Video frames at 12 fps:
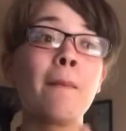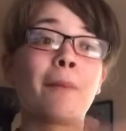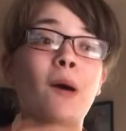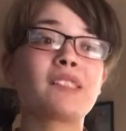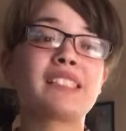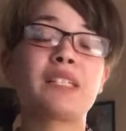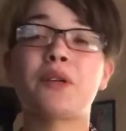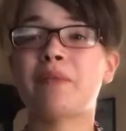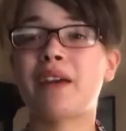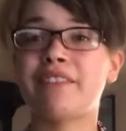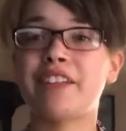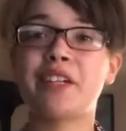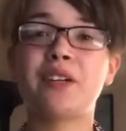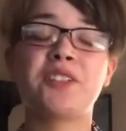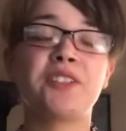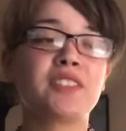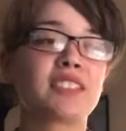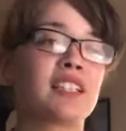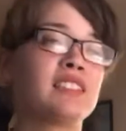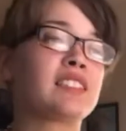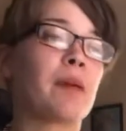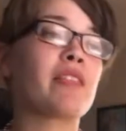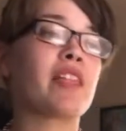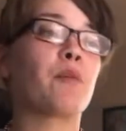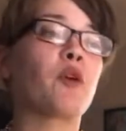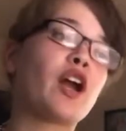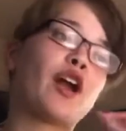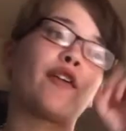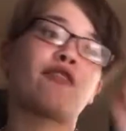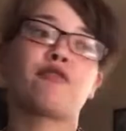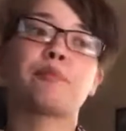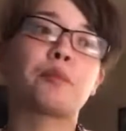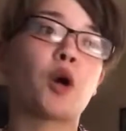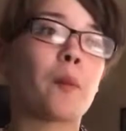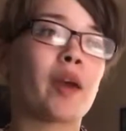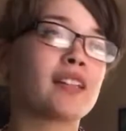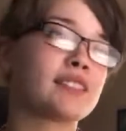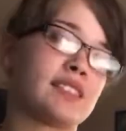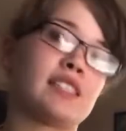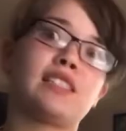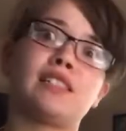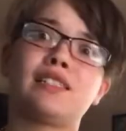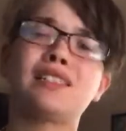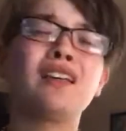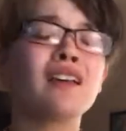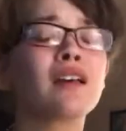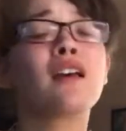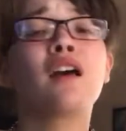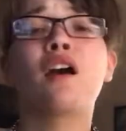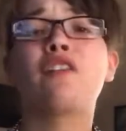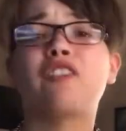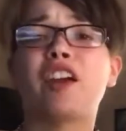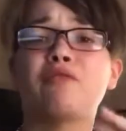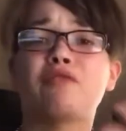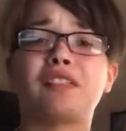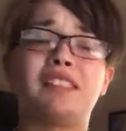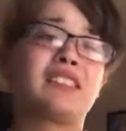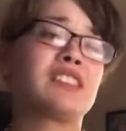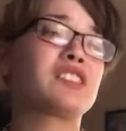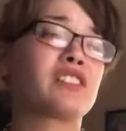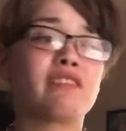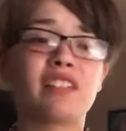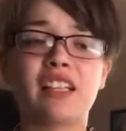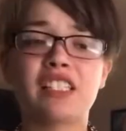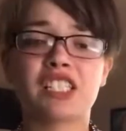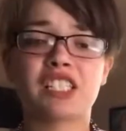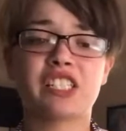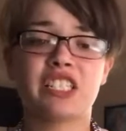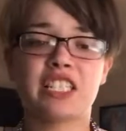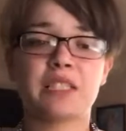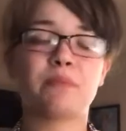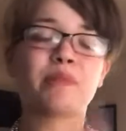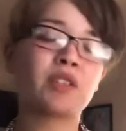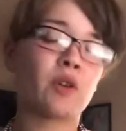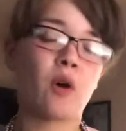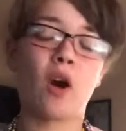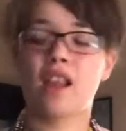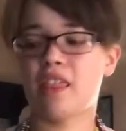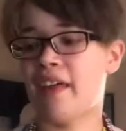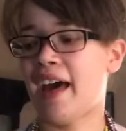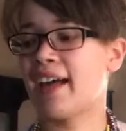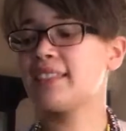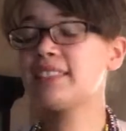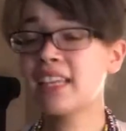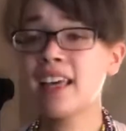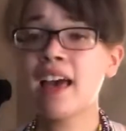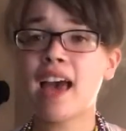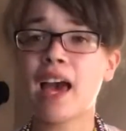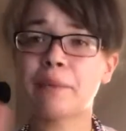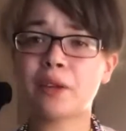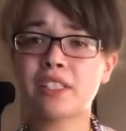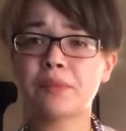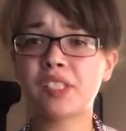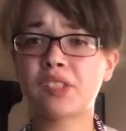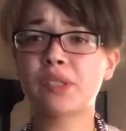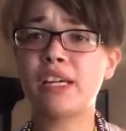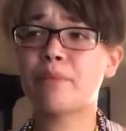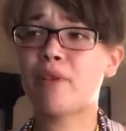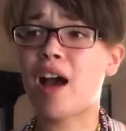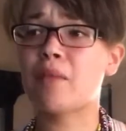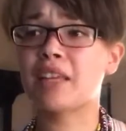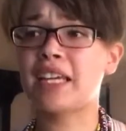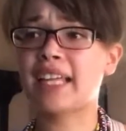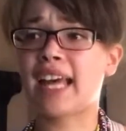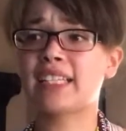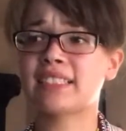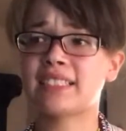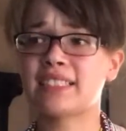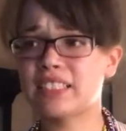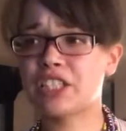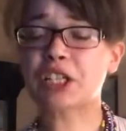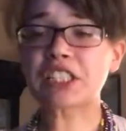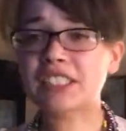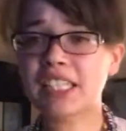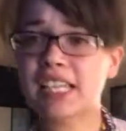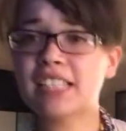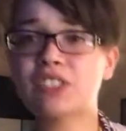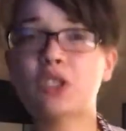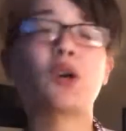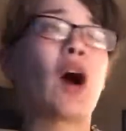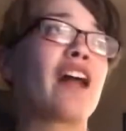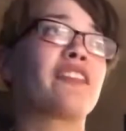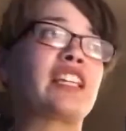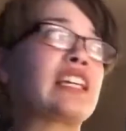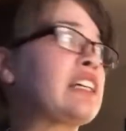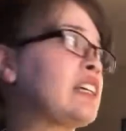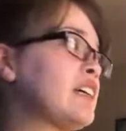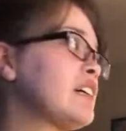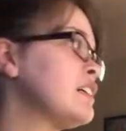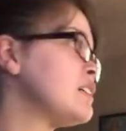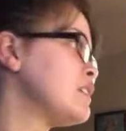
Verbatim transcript: posting, with my videos. Some of them were romances, favorite sister relationships, all of that. I'm going to be doing it probably next Thursday, so on the